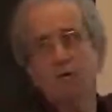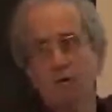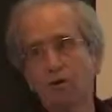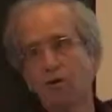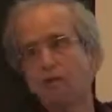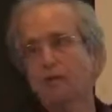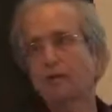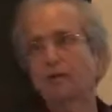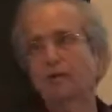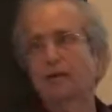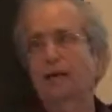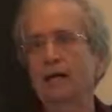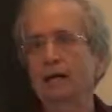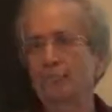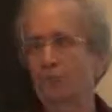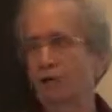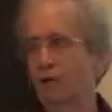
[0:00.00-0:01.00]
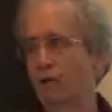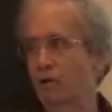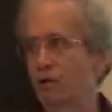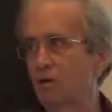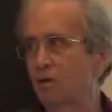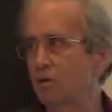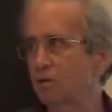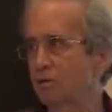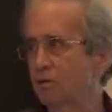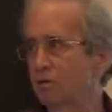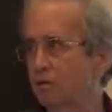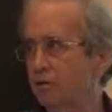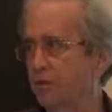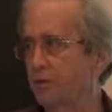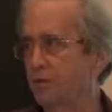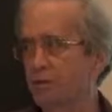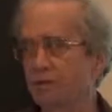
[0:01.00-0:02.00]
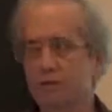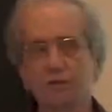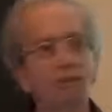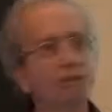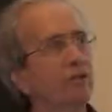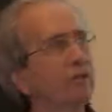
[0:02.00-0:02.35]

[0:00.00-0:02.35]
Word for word: calls the AVR series.